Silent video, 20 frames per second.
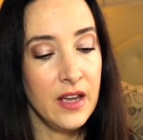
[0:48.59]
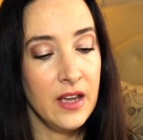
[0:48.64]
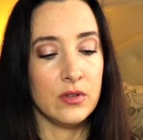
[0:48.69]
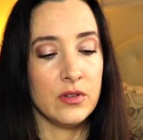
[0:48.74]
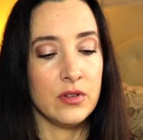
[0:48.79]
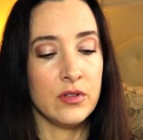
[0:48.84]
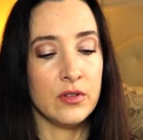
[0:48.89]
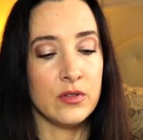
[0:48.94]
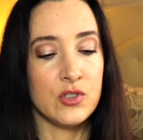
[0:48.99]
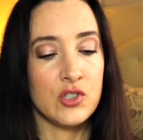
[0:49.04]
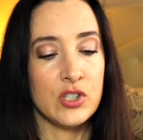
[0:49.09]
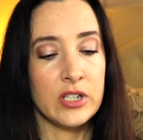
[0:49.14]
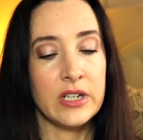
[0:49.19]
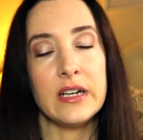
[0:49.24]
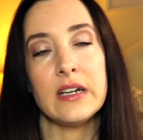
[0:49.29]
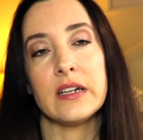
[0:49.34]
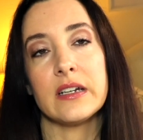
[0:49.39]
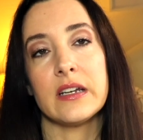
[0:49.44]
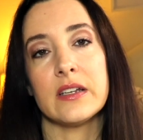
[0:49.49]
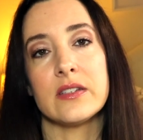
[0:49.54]
There's
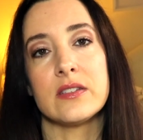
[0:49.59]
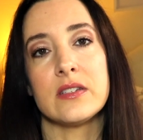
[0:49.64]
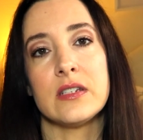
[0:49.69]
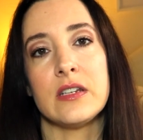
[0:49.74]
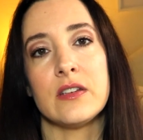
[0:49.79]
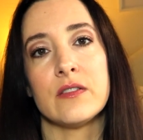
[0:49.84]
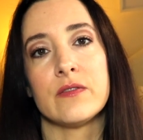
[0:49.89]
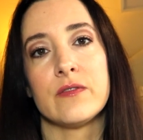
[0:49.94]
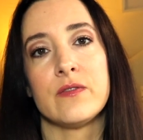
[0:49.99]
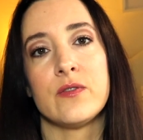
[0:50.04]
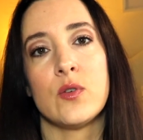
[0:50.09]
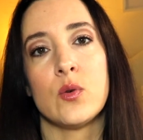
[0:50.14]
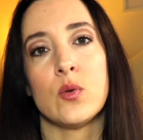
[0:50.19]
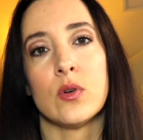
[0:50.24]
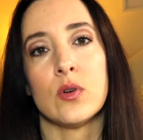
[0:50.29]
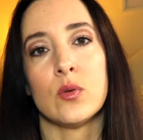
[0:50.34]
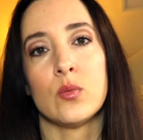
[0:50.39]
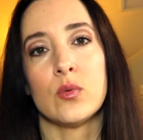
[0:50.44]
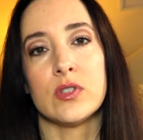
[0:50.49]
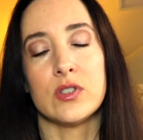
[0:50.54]
genetic testing
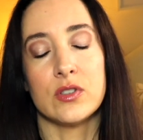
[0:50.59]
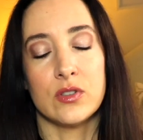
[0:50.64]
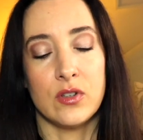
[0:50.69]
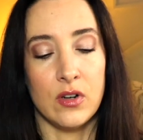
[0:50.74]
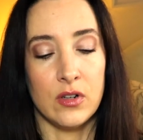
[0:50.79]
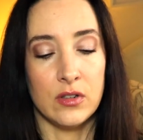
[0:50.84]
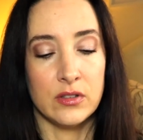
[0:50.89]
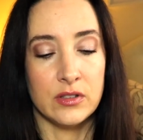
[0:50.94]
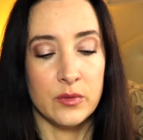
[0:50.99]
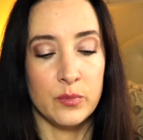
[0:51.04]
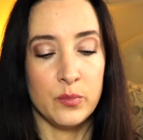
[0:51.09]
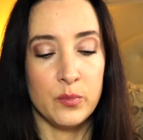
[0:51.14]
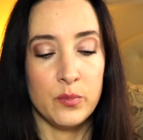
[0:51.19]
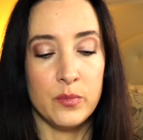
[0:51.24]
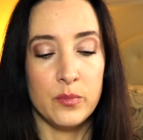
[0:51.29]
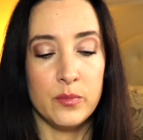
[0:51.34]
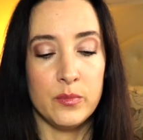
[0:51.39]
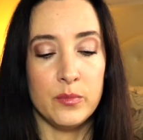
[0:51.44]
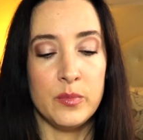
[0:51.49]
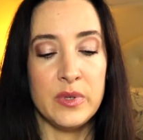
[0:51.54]
for what's called the
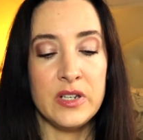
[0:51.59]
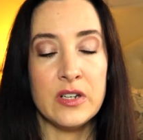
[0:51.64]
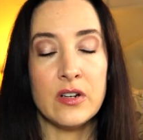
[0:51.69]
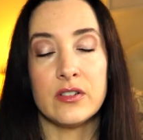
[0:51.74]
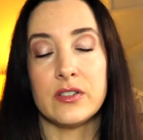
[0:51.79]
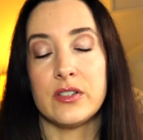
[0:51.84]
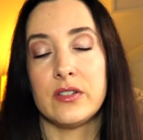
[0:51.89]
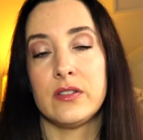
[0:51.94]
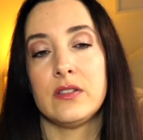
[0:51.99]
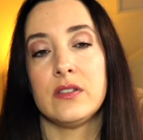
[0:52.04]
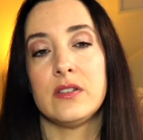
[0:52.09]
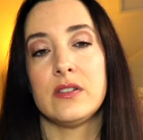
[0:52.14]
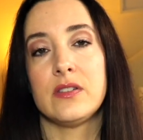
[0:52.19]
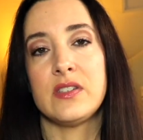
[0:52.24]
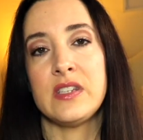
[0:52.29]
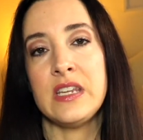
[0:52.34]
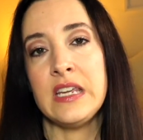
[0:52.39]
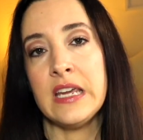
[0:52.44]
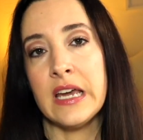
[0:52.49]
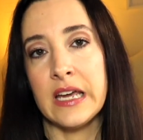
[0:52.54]

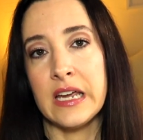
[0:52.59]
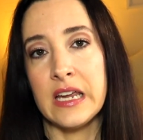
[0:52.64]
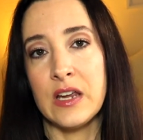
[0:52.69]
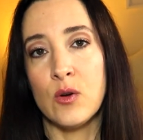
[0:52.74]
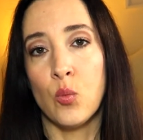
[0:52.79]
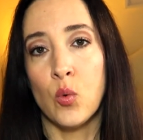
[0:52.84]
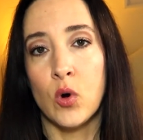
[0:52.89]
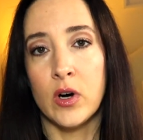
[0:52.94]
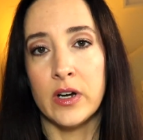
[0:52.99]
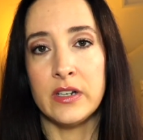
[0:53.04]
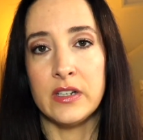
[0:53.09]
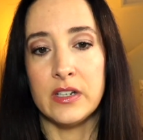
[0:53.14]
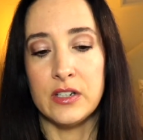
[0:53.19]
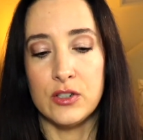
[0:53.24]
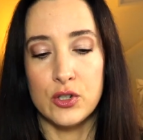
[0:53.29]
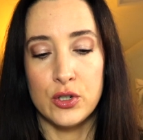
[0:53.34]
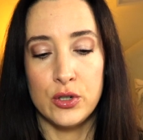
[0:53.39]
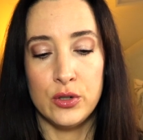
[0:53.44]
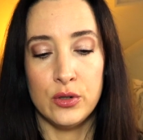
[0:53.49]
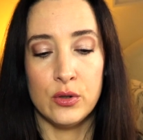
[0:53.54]
BRCA1
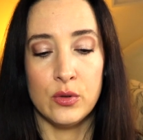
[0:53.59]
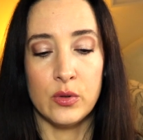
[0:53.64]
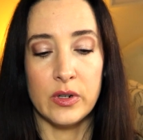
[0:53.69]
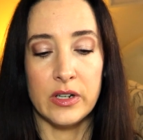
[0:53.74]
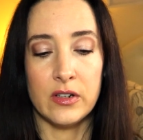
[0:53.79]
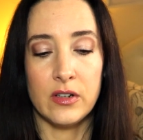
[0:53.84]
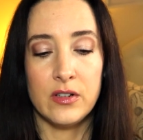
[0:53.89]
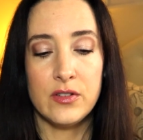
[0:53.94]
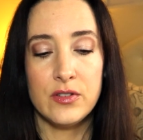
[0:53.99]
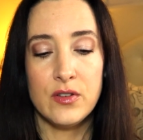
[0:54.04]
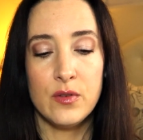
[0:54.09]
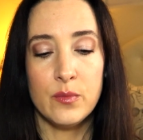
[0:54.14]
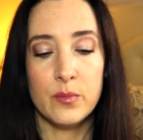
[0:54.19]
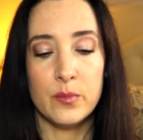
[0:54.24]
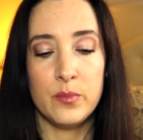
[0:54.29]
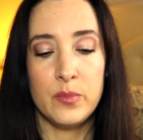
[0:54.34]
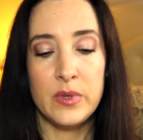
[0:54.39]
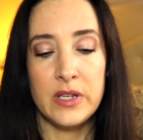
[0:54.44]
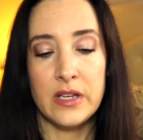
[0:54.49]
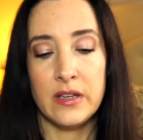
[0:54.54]
and 2 and also
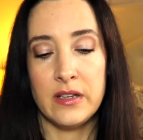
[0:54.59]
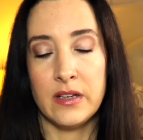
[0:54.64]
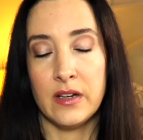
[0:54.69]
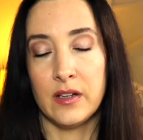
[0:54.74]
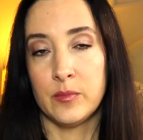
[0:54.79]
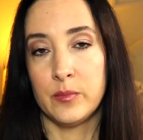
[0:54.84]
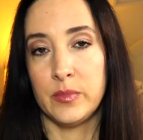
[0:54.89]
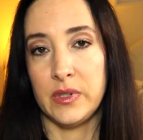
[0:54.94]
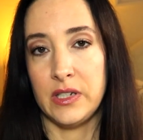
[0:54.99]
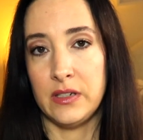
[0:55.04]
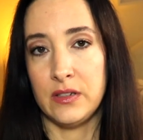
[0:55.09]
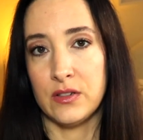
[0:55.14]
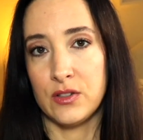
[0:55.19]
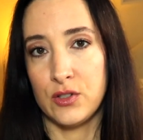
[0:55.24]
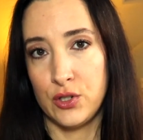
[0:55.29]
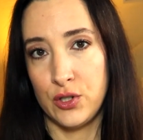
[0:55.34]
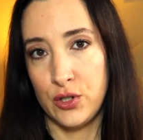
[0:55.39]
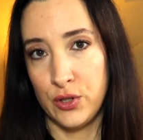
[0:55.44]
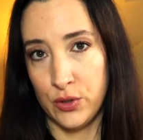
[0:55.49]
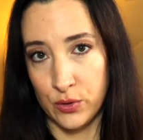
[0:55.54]

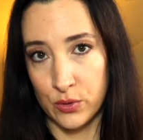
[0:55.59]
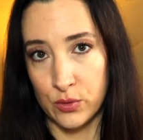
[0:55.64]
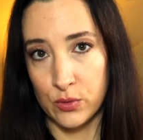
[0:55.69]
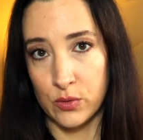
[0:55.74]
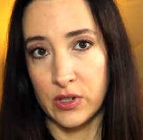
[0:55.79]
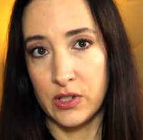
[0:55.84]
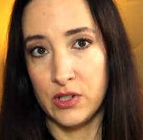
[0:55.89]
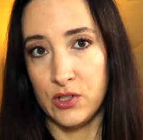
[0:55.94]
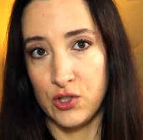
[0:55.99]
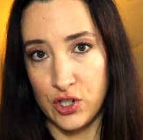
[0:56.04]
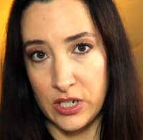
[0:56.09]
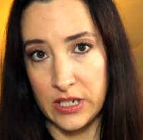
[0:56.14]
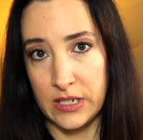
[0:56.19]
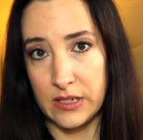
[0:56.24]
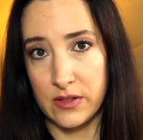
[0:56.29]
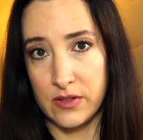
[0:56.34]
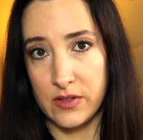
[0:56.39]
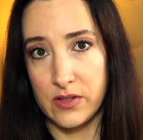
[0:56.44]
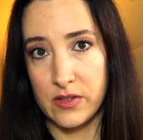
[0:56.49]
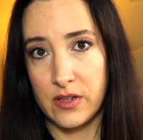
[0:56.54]
BALB2
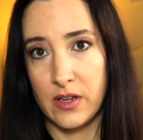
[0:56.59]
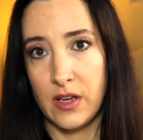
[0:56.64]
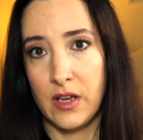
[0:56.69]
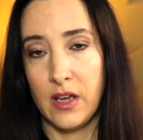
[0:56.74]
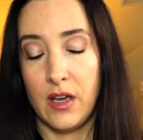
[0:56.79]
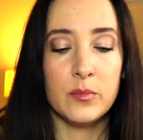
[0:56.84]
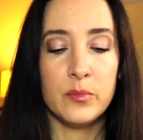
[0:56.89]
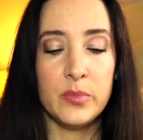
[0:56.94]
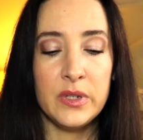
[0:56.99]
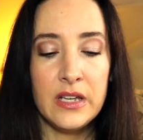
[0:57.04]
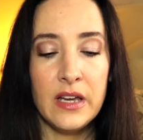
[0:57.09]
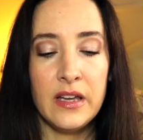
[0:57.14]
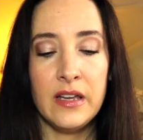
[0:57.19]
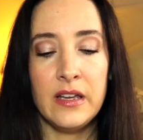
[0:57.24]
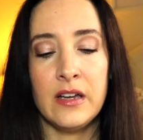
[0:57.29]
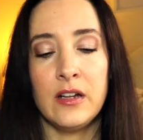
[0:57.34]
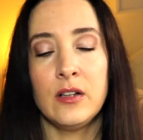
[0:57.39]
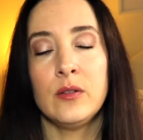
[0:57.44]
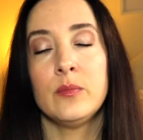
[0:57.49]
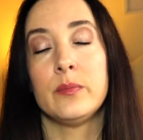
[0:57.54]
genes.
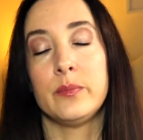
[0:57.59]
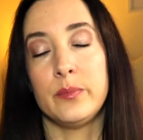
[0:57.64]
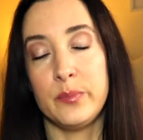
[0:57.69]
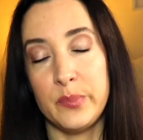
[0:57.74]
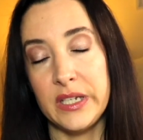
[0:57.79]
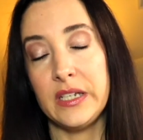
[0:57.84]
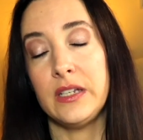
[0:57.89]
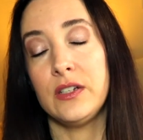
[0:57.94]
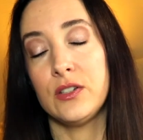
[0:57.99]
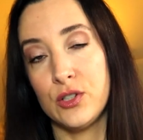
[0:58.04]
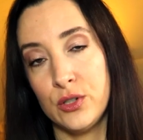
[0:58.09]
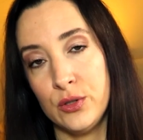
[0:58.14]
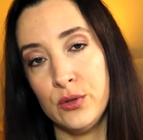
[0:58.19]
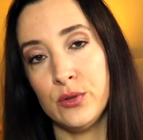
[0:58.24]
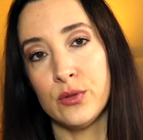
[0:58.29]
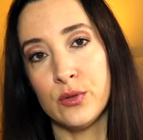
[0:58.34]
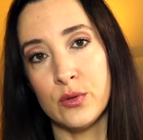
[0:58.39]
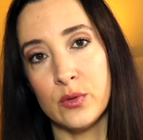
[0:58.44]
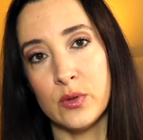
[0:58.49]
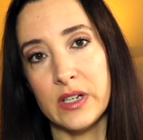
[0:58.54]

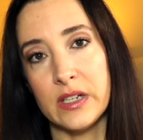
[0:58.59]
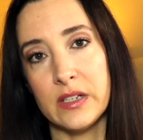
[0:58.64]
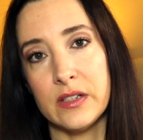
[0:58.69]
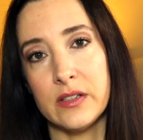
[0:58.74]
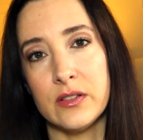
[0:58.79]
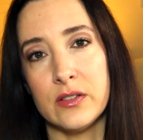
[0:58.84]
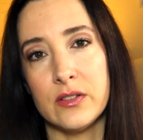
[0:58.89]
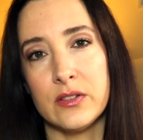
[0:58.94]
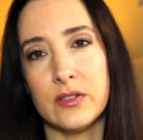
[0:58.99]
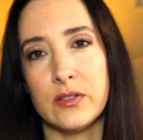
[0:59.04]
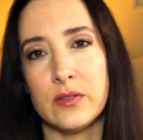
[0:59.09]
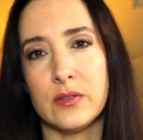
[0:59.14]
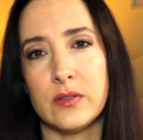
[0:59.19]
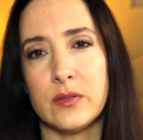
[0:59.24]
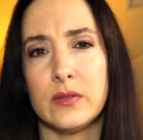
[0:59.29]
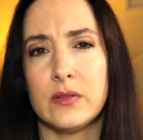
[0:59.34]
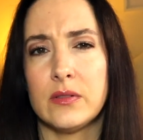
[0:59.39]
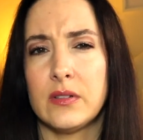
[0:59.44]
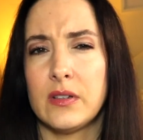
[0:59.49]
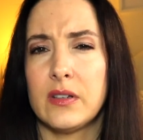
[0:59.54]
BALB2
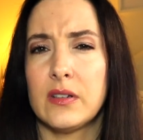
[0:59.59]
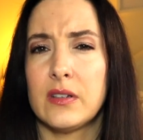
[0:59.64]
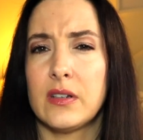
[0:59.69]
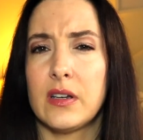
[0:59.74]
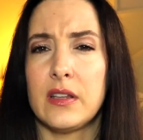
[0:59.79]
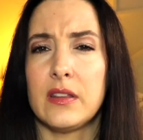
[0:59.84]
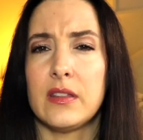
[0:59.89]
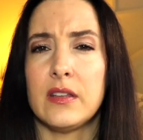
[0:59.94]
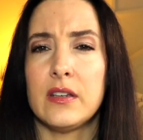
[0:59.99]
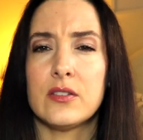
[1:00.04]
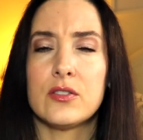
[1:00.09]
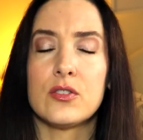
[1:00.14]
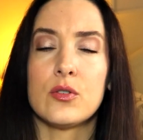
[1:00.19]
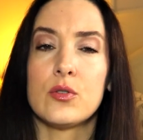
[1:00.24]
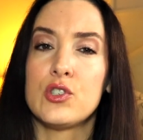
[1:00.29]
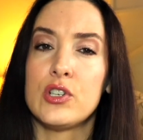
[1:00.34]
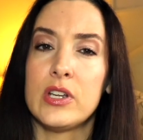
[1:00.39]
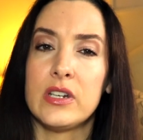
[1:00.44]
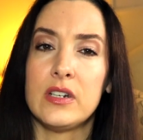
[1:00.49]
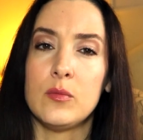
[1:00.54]
is, I think,
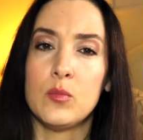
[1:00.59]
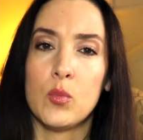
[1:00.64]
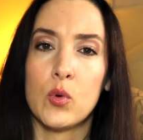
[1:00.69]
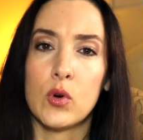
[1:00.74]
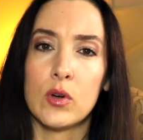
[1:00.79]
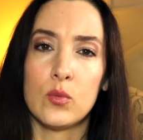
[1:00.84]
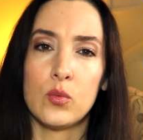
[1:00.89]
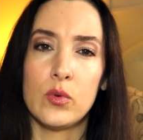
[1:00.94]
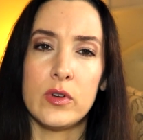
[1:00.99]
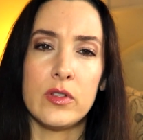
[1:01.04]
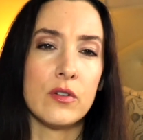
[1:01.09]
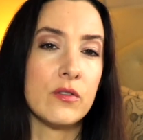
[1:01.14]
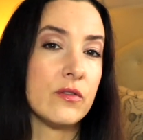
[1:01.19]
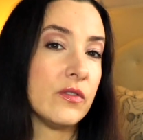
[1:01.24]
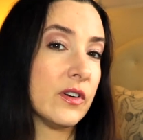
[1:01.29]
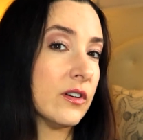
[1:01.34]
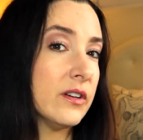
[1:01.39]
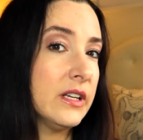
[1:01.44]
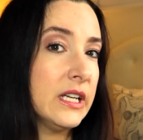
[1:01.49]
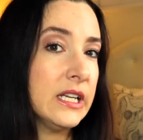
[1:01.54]
associated more with
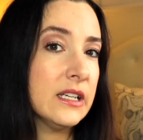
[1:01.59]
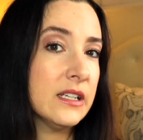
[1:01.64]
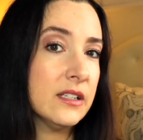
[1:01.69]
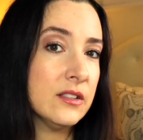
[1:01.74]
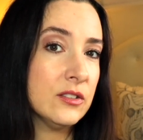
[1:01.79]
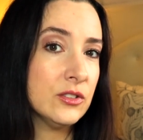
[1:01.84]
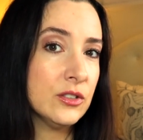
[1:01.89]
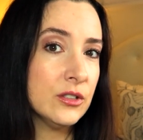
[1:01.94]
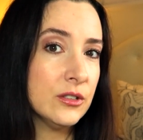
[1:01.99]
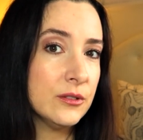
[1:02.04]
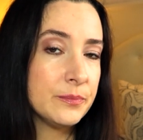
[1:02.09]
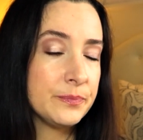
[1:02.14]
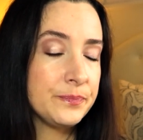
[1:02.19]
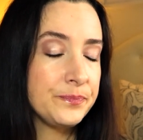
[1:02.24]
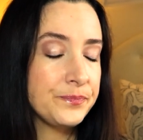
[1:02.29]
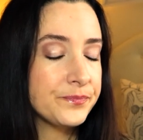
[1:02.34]
ovarian cancer.